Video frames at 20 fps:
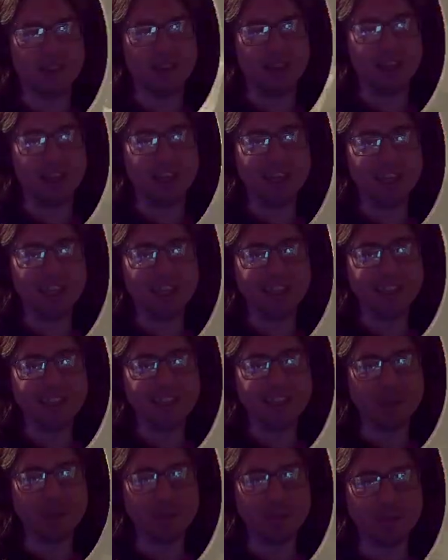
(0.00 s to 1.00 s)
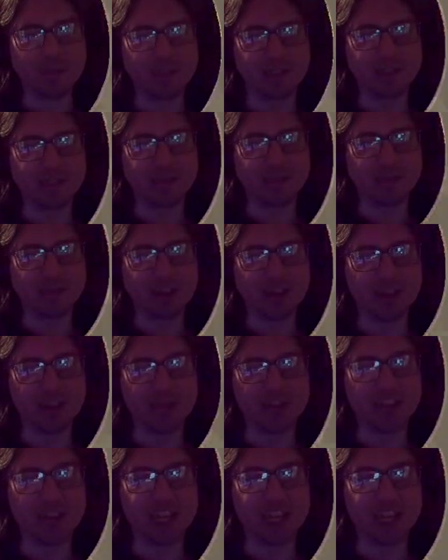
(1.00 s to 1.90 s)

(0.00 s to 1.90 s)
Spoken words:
Healing is doubled. Recovering